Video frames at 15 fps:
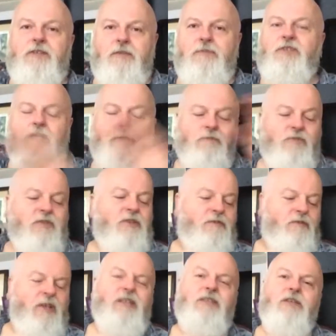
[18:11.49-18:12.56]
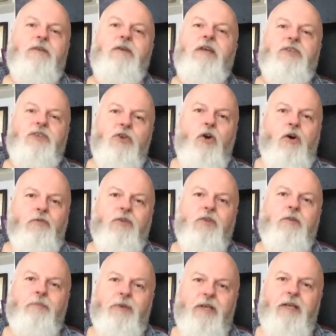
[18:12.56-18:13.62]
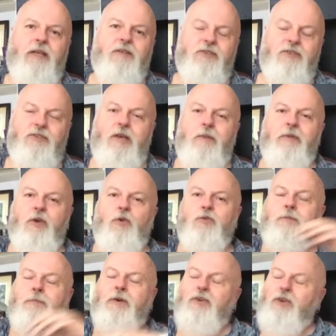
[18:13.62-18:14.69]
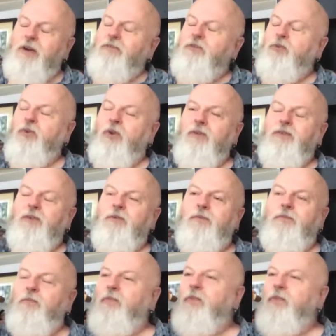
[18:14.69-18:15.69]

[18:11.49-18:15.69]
It's a novel, but it's semi-autobiographical novel.